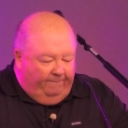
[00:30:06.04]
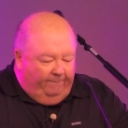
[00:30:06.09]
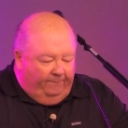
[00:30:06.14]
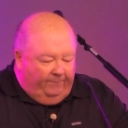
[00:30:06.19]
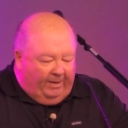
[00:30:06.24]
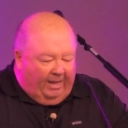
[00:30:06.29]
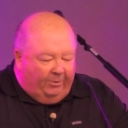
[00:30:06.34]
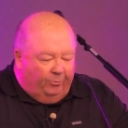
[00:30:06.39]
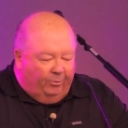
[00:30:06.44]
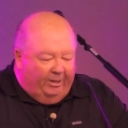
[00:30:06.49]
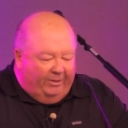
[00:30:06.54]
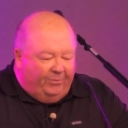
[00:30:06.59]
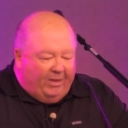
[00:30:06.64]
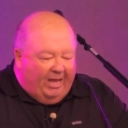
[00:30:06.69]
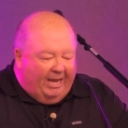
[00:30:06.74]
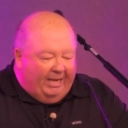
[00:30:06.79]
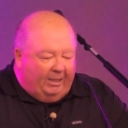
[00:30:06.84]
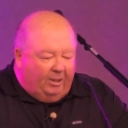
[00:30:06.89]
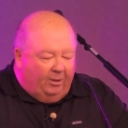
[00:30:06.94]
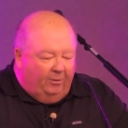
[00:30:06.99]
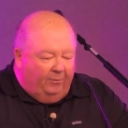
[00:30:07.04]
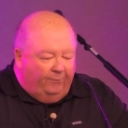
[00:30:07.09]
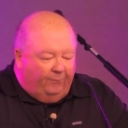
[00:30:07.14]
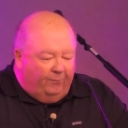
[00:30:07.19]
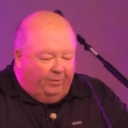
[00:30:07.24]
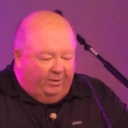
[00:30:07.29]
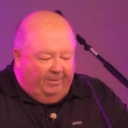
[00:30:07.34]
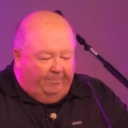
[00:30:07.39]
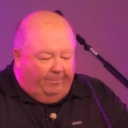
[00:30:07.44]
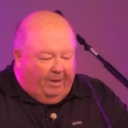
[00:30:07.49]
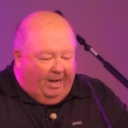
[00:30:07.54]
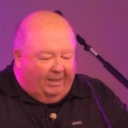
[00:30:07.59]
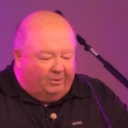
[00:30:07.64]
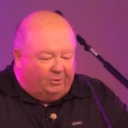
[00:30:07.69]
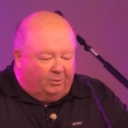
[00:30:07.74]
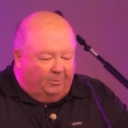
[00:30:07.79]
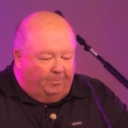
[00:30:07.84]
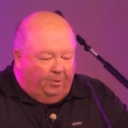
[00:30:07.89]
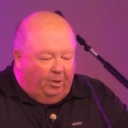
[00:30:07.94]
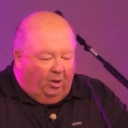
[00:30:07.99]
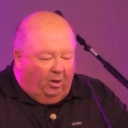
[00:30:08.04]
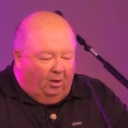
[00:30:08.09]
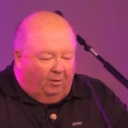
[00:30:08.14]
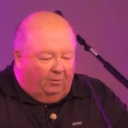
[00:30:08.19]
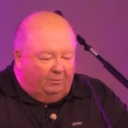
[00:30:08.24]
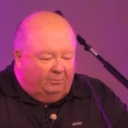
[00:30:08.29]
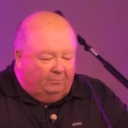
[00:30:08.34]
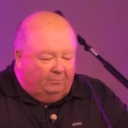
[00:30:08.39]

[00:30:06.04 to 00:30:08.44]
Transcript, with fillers: Father, we thank you for the Apostle Paul.